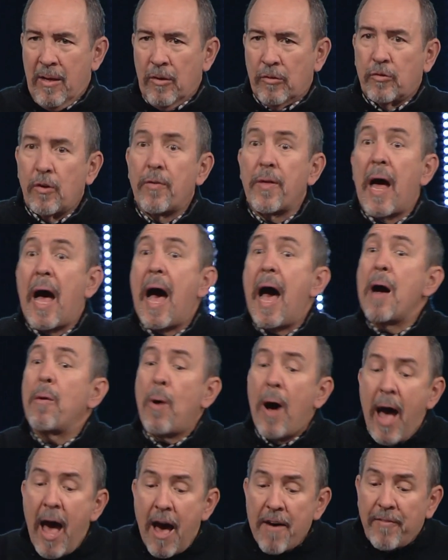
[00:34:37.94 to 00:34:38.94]
so that I
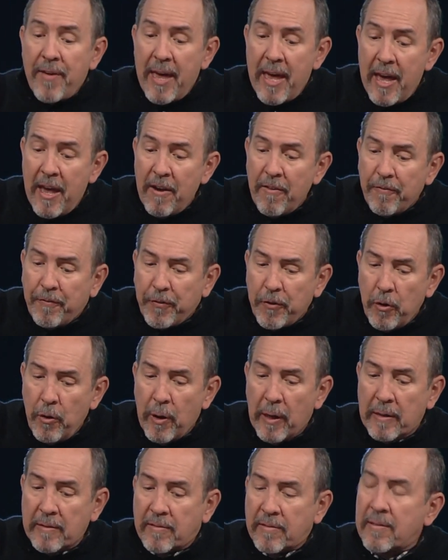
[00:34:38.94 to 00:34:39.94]
will have
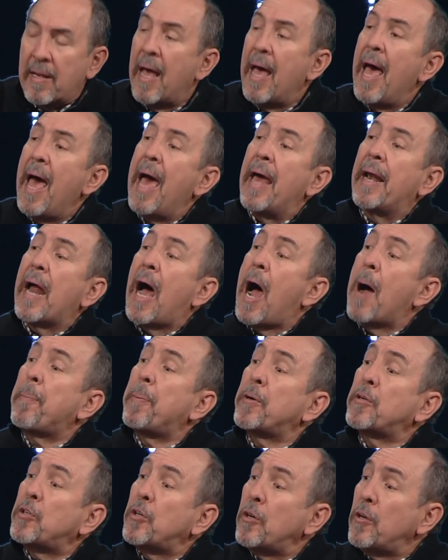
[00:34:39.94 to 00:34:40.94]
influence and
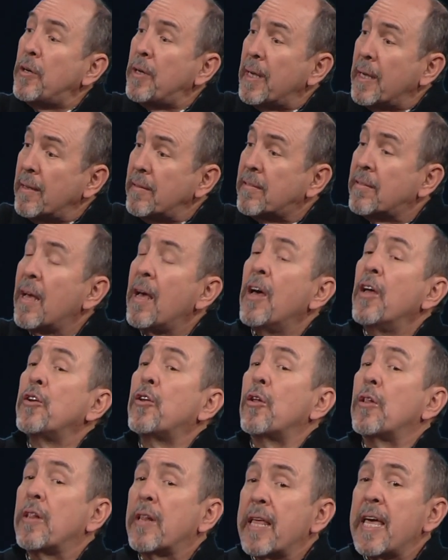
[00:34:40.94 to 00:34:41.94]
opportunities
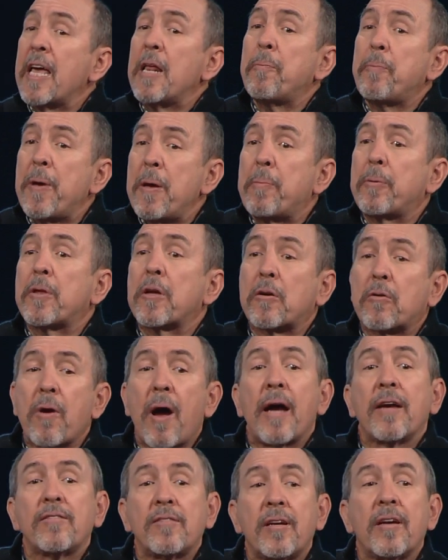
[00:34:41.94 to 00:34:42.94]
to lead people to
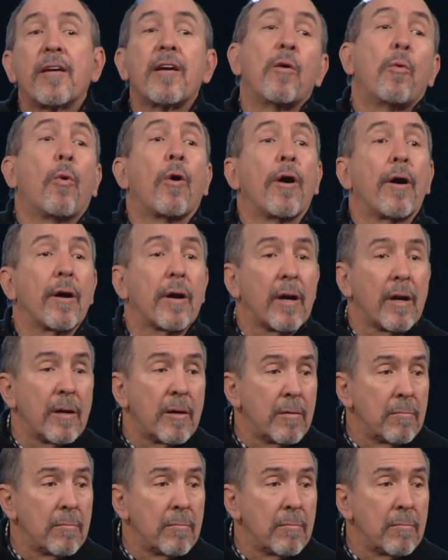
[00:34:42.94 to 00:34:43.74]
Christ here at work.